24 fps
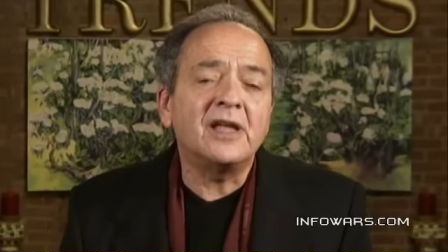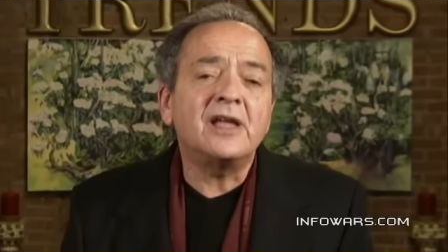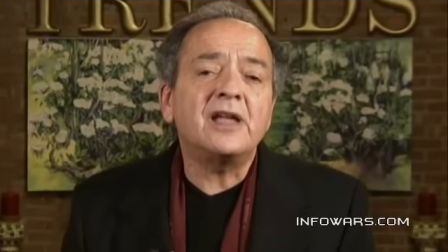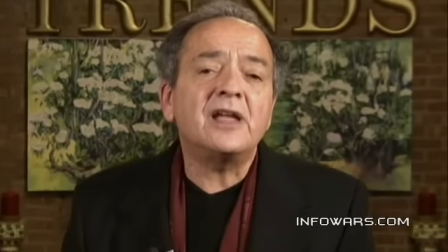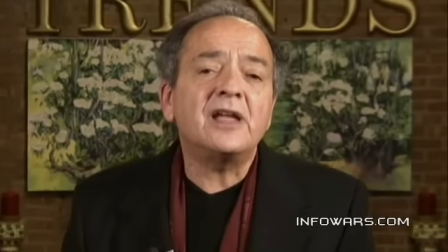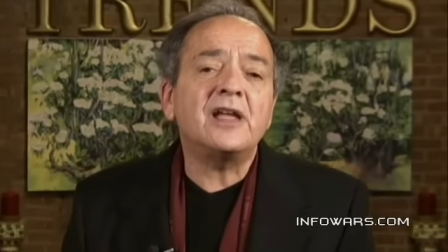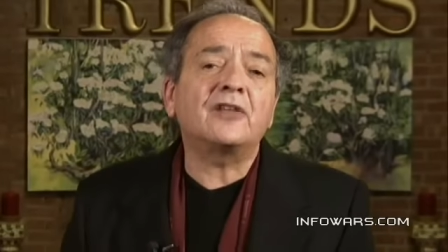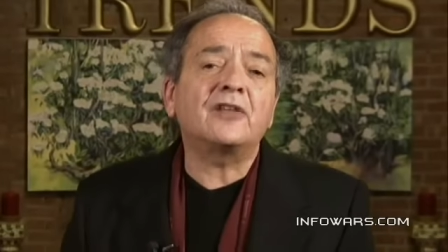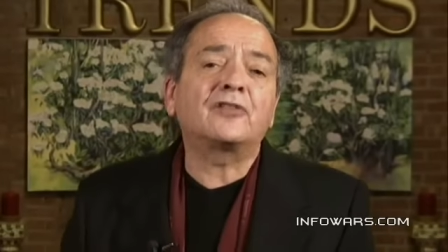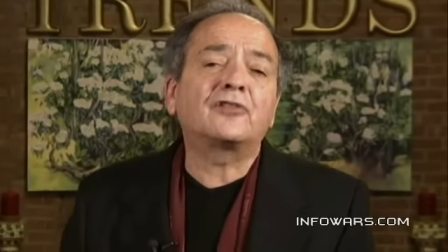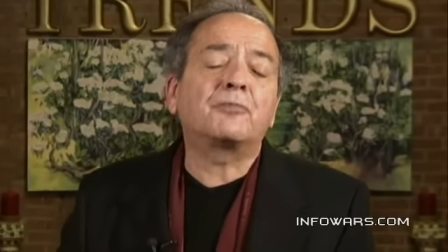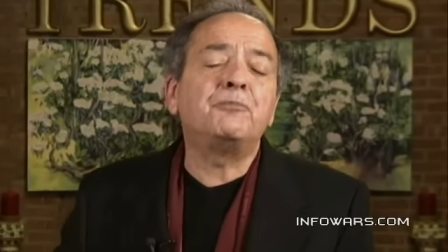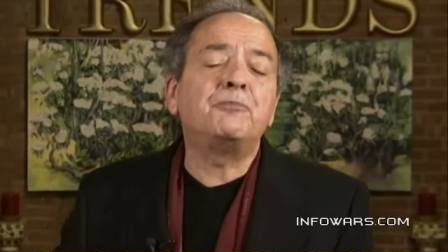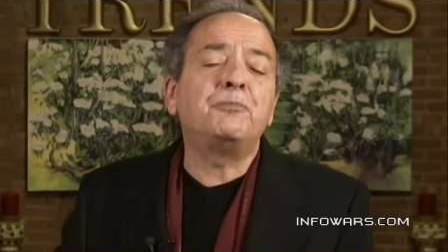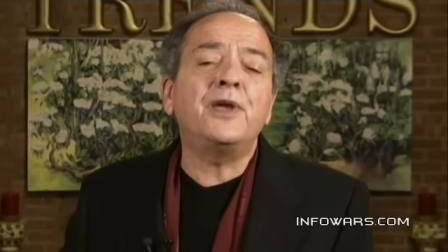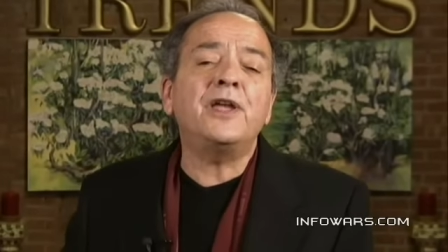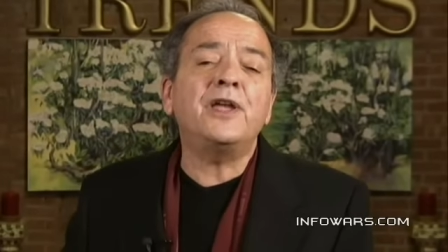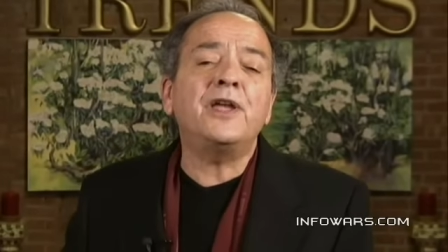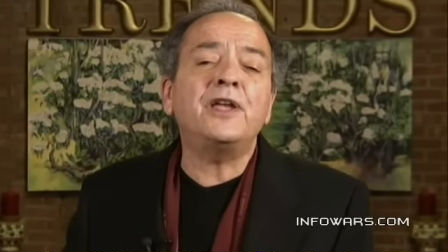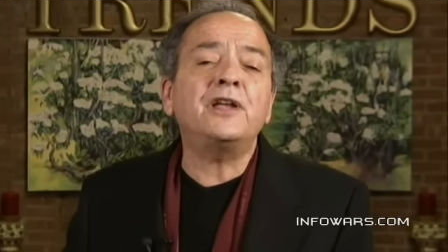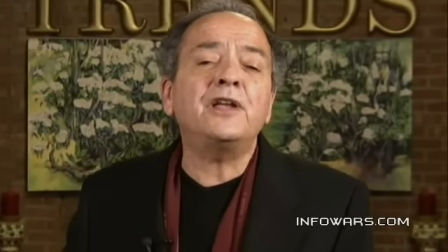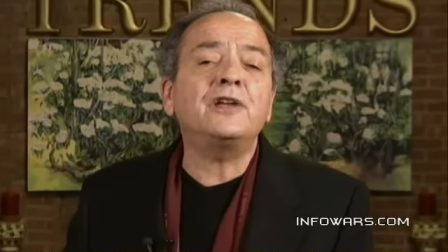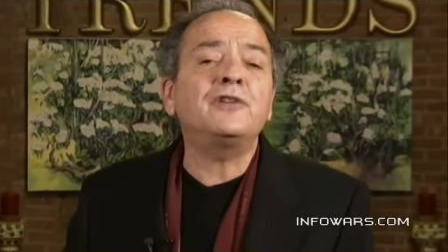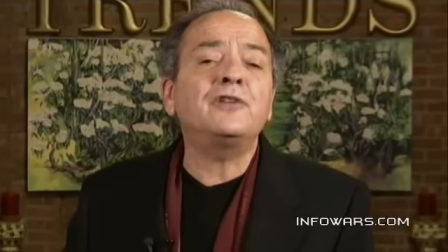It's
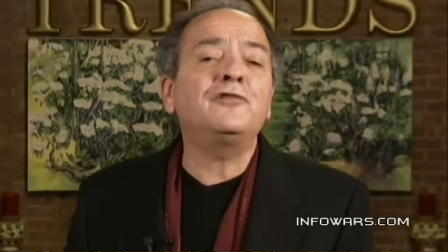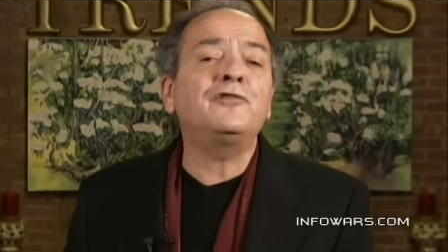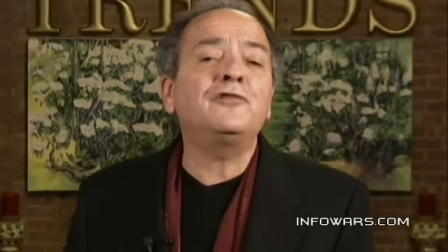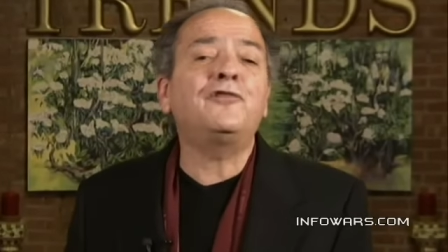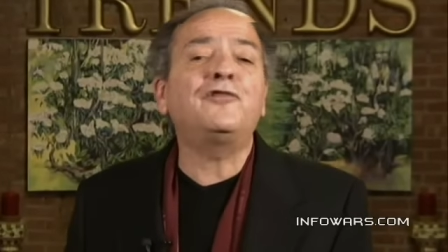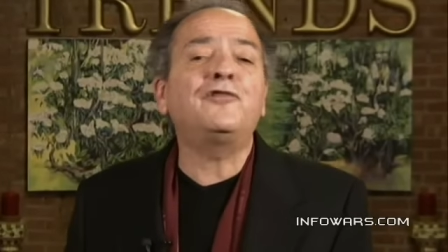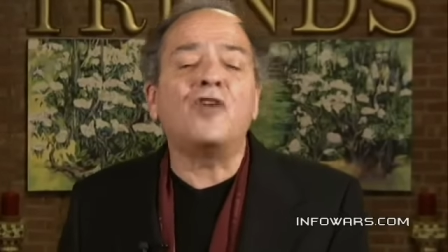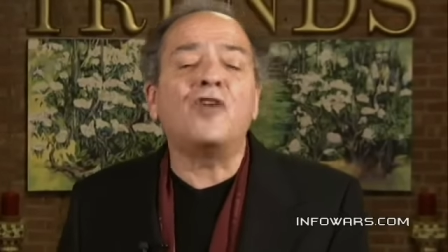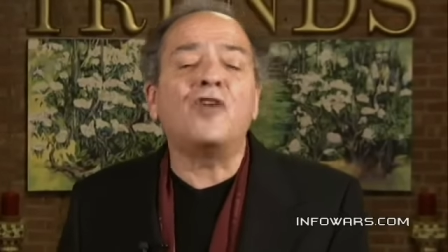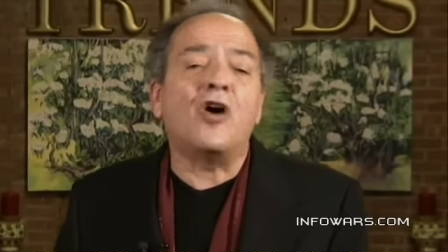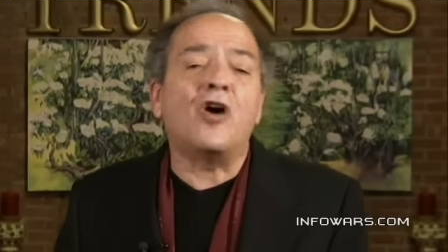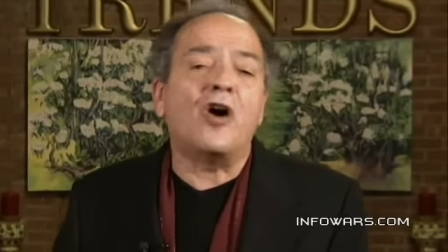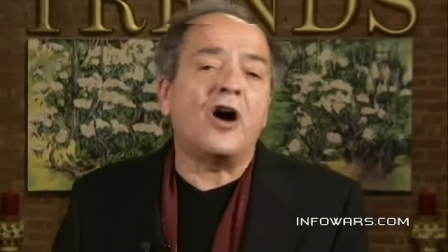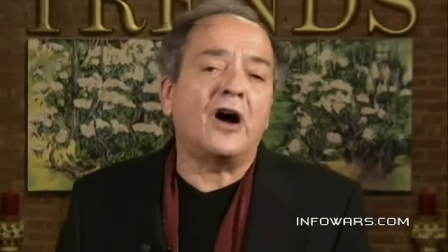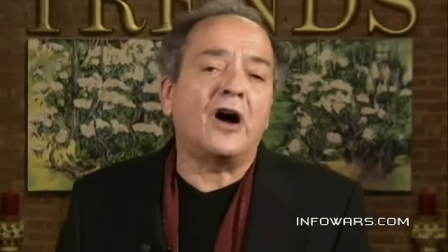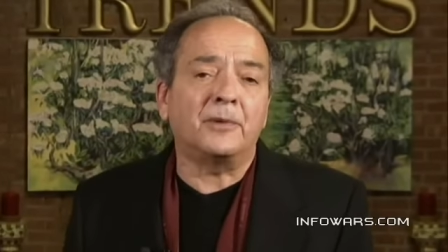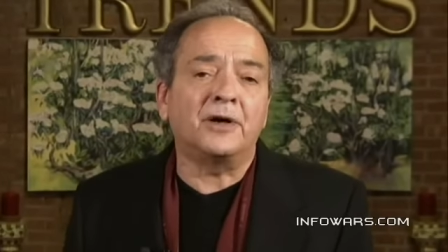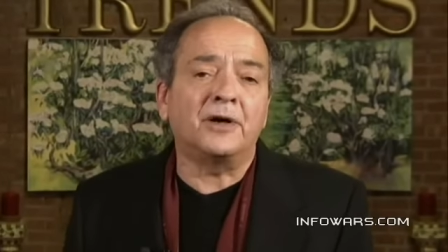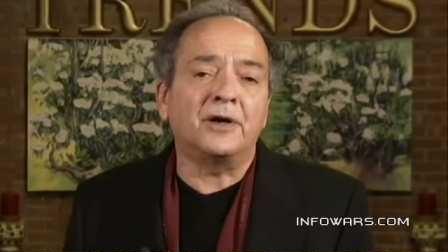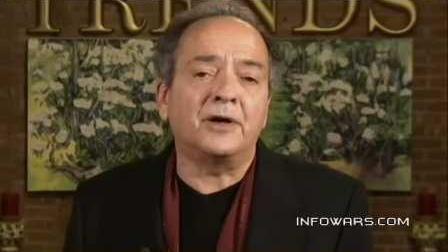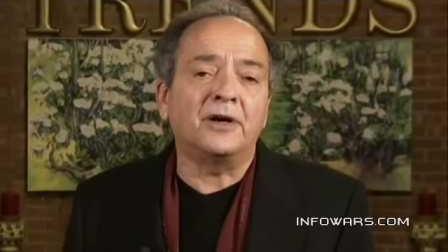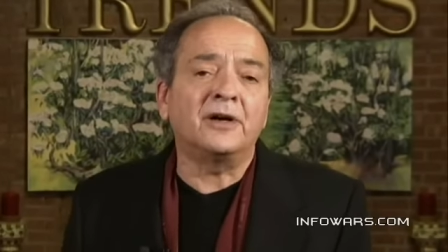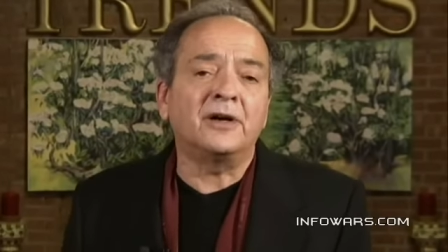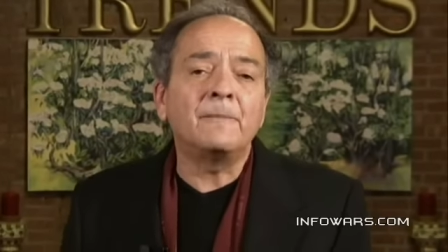big
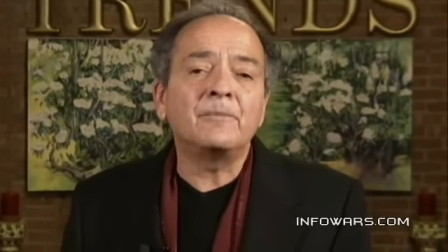pharma